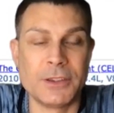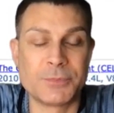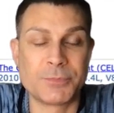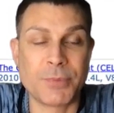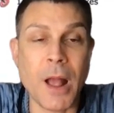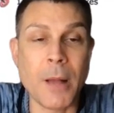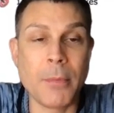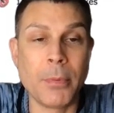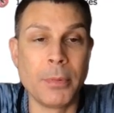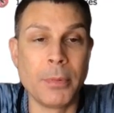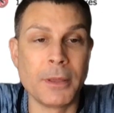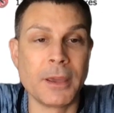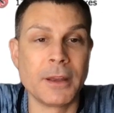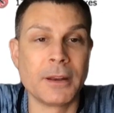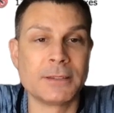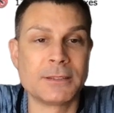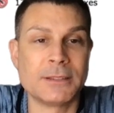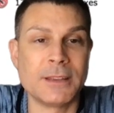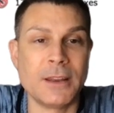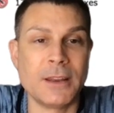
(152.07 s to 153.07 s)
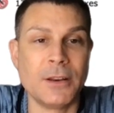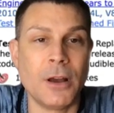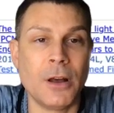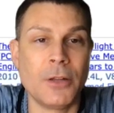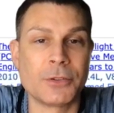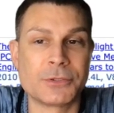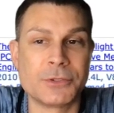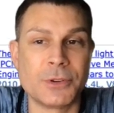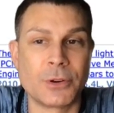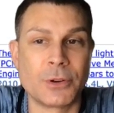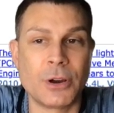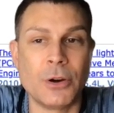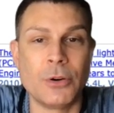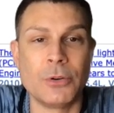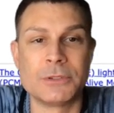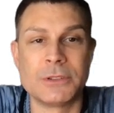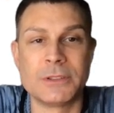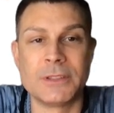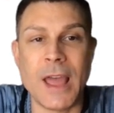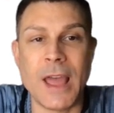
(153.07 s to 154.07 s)
He's probably going to say, no, there's no
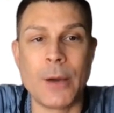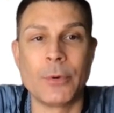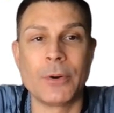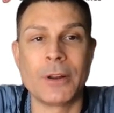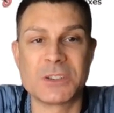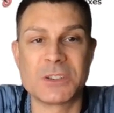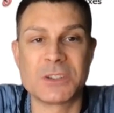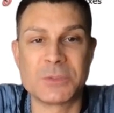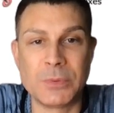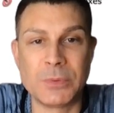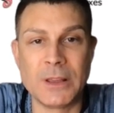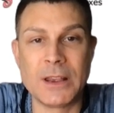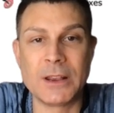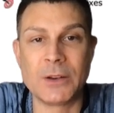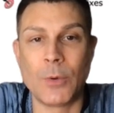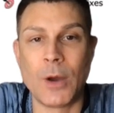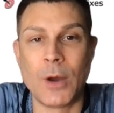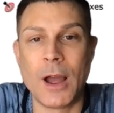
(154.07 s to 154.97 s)
codes, and that would explain